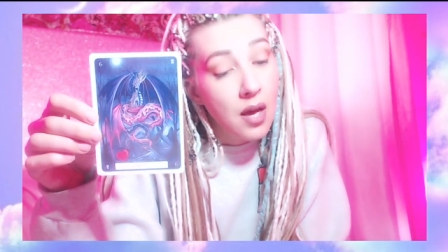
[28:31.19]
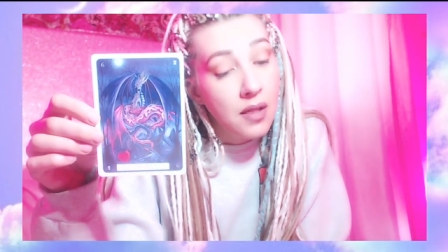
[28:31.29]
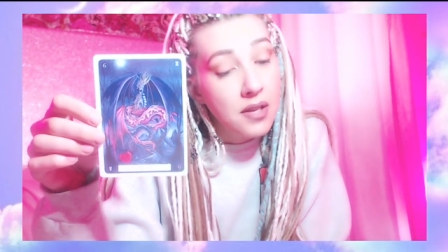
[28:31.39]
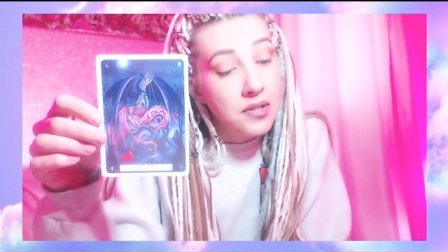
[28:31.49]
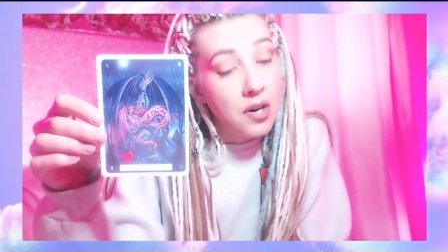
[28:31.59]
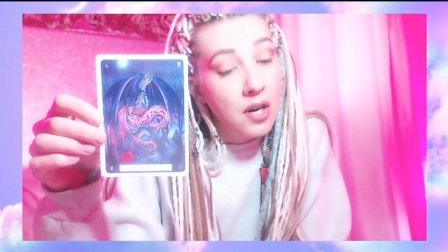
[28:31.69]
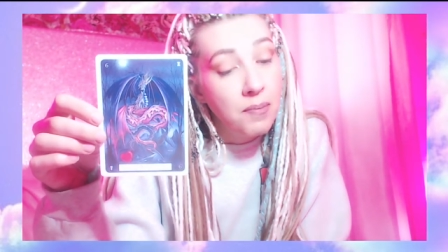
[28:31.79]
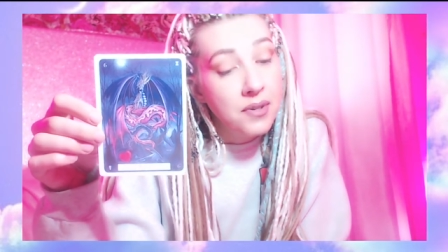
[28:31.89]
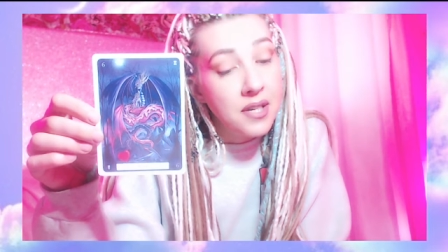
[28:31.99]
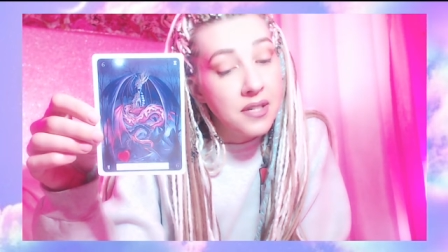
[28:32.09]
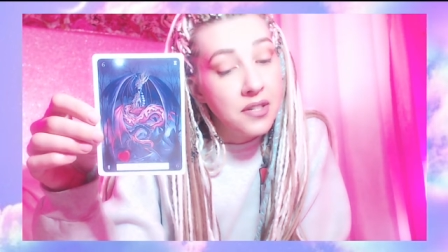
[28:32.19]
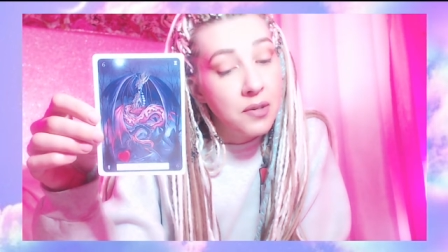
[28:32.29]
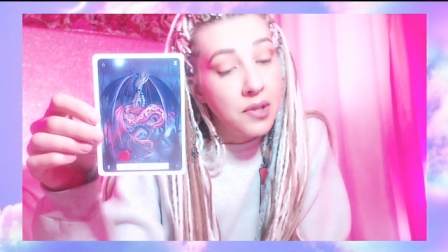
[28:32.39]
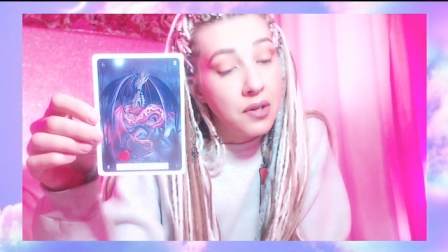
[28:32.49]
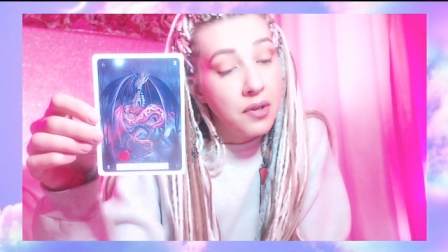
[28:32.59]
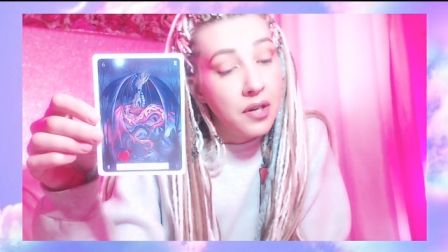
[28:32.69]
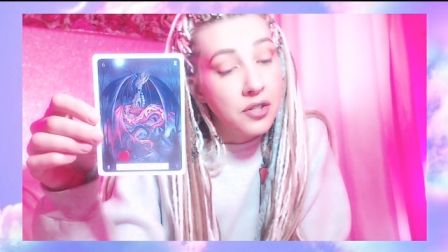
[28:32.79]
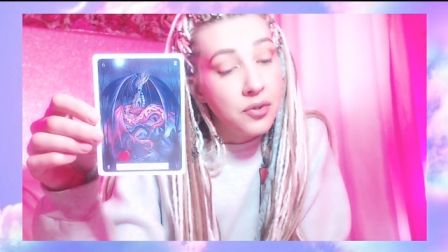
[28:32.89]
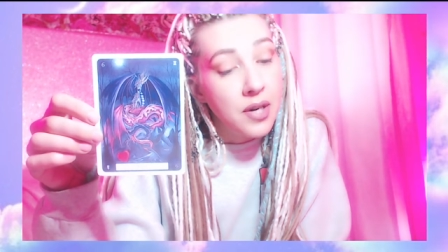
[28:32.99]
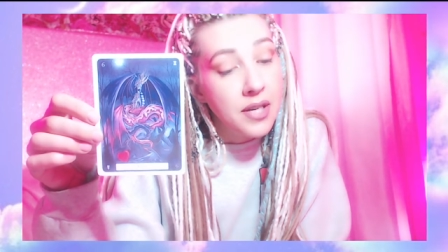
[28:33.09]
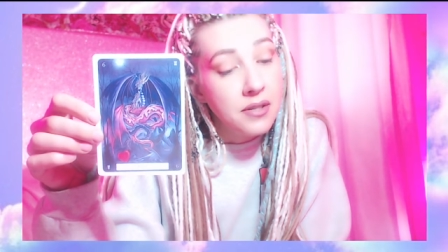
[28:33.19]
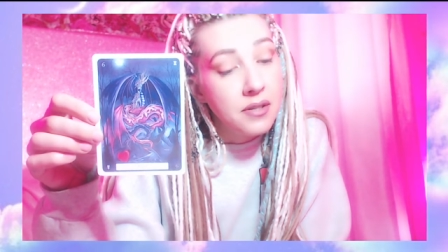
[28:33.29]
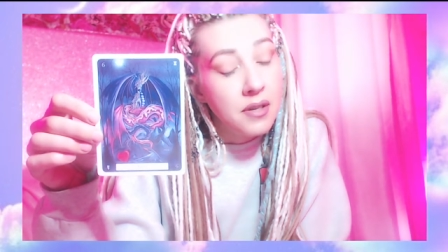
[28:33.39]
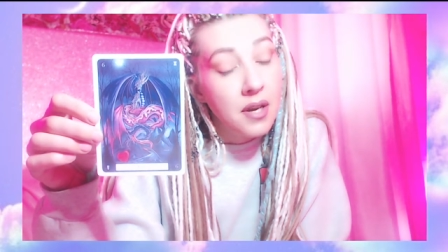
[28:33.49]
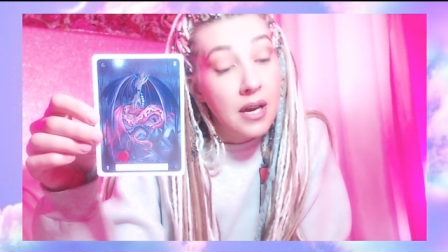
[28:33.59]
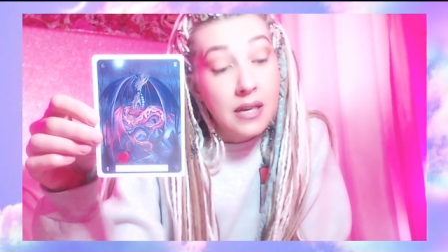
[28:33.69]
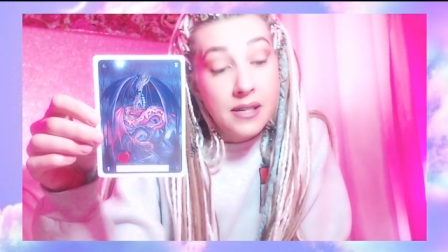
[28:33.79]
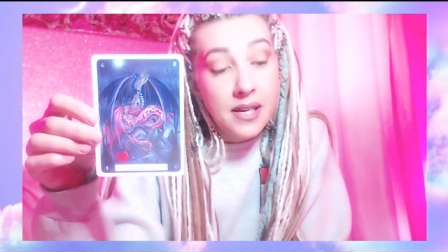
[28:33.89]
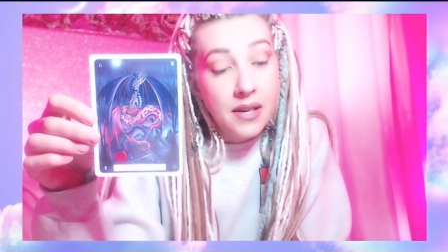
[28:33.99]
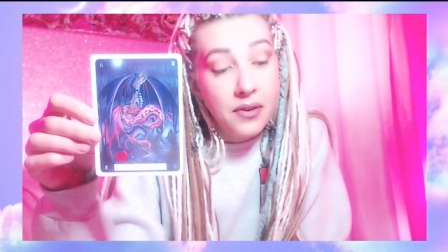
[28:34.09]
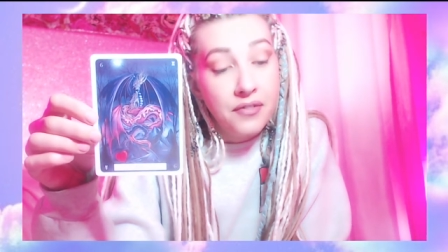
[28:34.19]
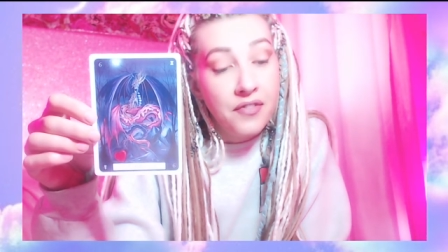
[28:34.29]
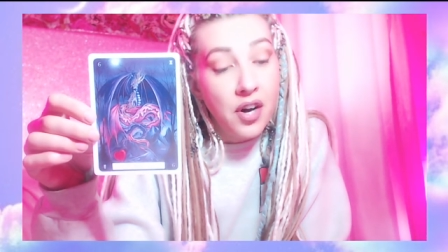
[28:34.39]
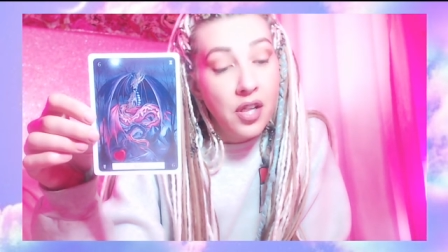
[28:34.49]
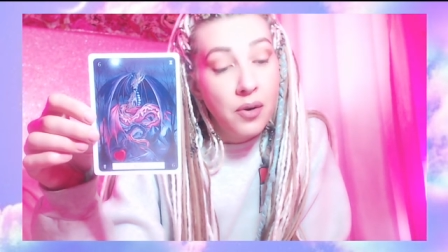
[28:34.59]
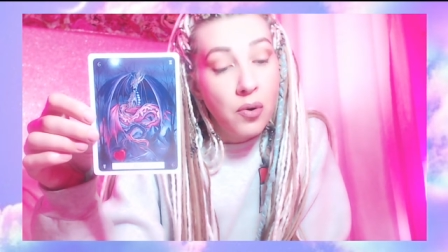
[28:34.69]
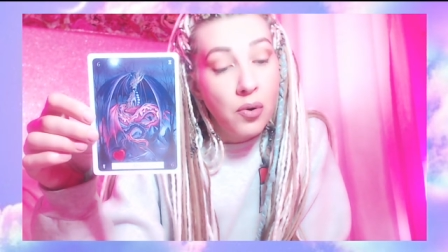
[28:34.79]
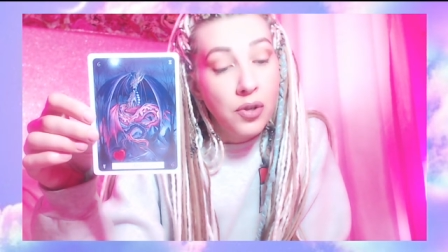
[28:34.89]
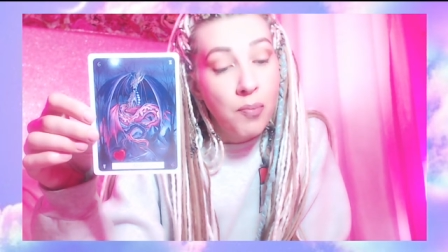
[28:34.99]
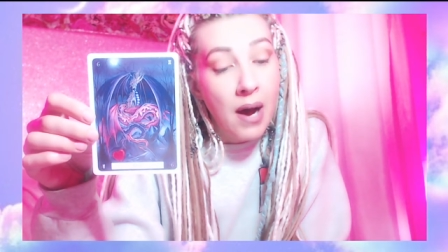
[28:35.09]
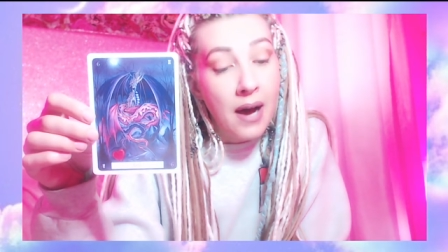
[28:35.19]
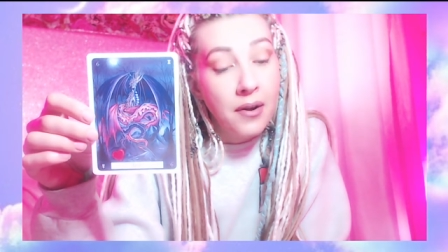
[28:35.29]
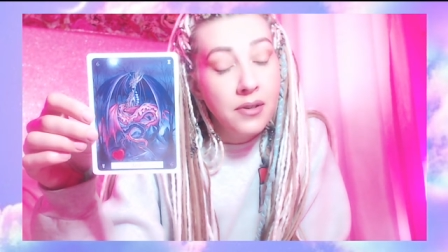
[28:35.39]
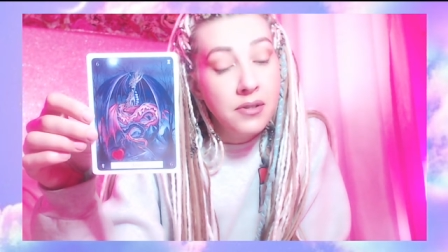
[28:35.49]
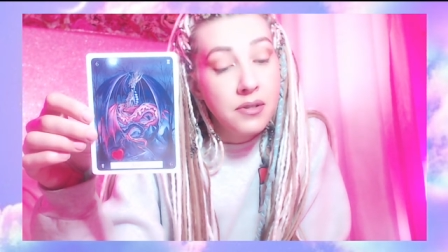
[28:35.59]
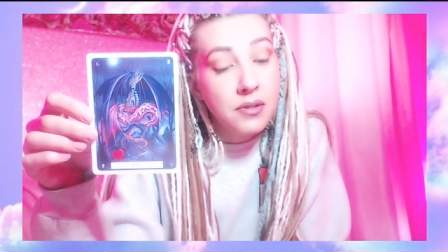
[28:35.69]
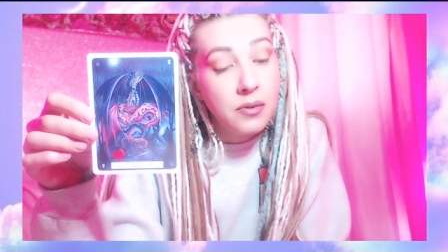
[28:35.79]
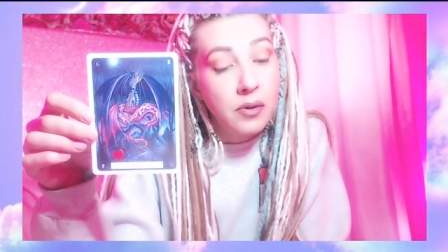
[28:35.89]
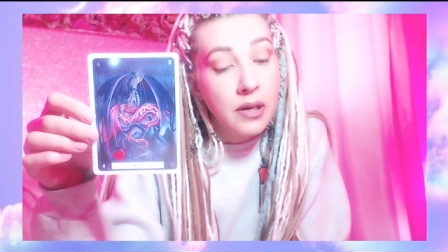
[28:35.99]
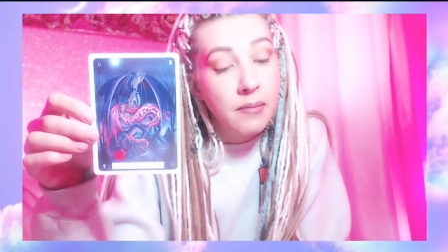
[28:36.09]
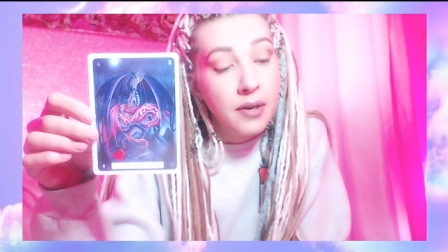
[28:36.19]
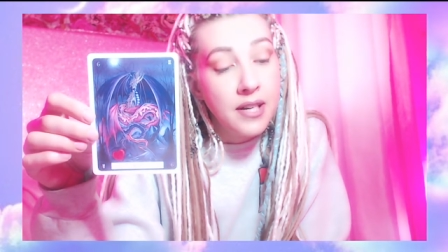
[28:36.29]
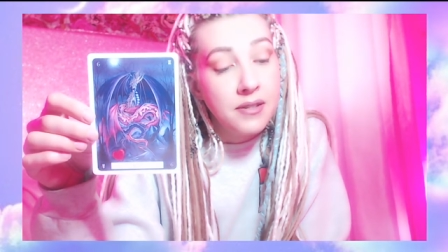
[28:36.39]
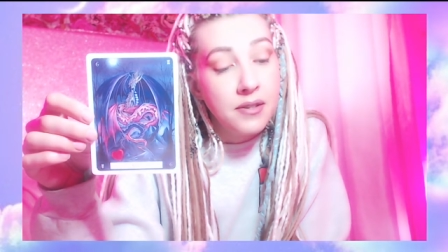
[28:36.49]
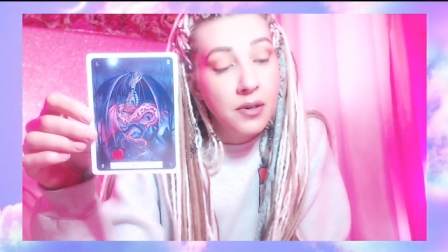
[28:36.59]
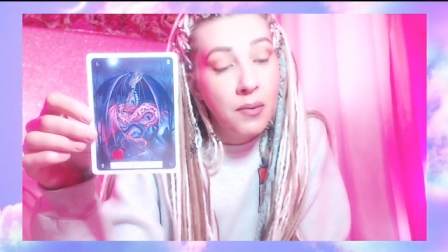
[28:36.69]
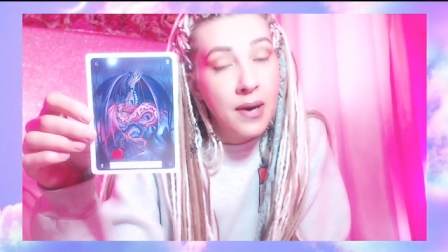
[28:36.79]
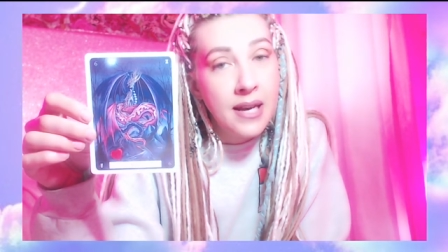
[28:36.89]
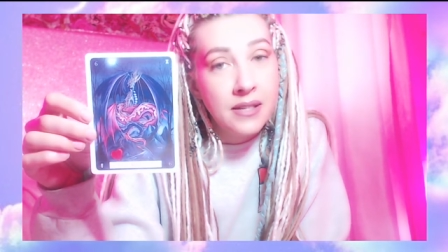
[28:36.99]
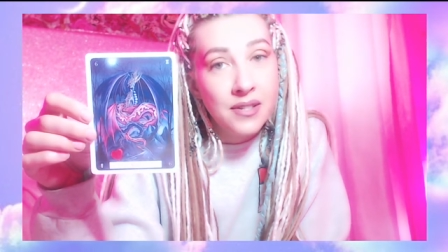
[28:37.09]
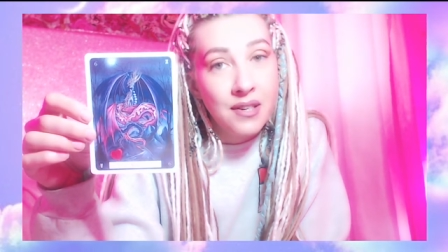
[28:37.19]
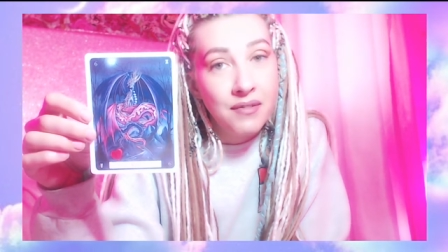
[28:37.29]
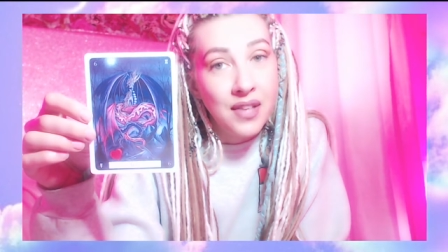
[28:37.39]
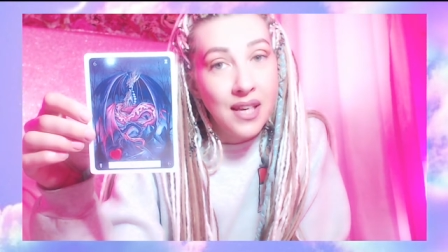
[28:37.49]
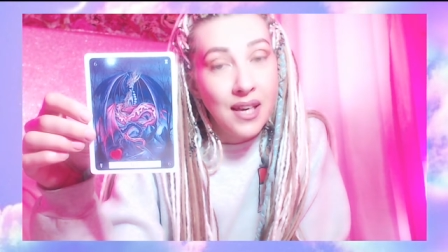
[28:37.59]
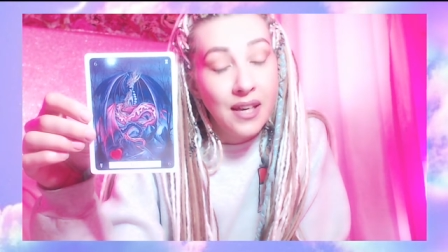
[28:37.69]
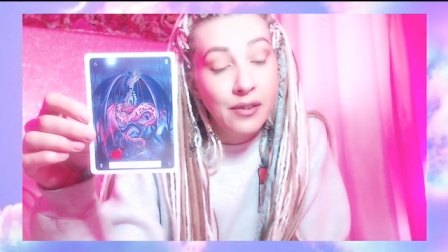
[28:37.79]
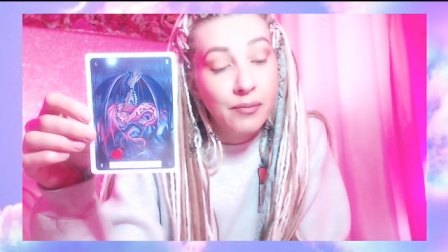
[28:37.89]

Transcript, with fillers: This card presents you with a clear choice to either follow old patterns or embrace new ways of thinking.